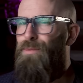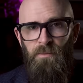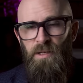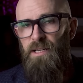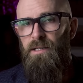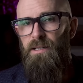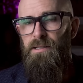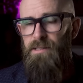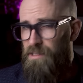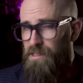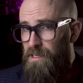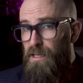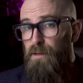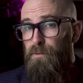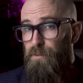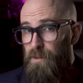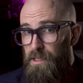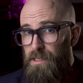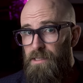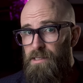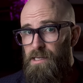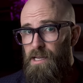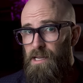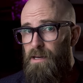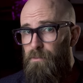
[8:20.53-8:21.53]
because if
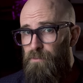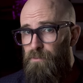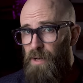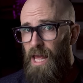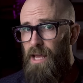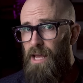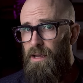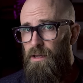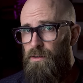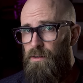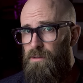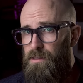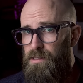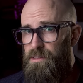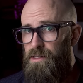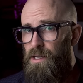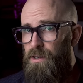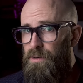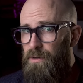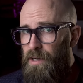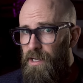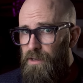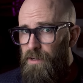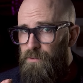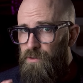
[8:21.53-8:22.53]
indeed black holes
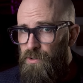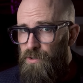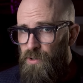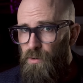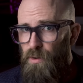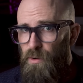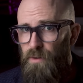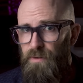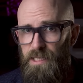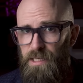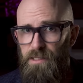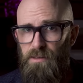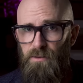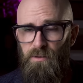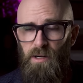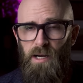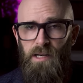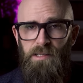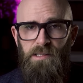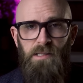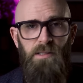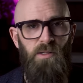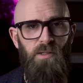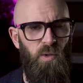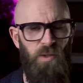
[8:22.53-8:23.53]
don't have true event
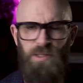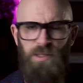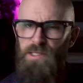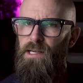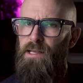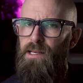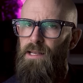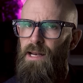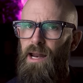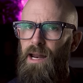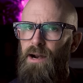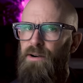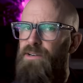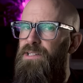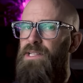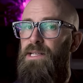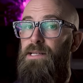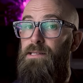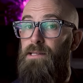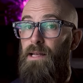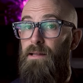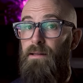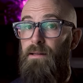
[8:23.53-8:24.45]
horizons or singularities,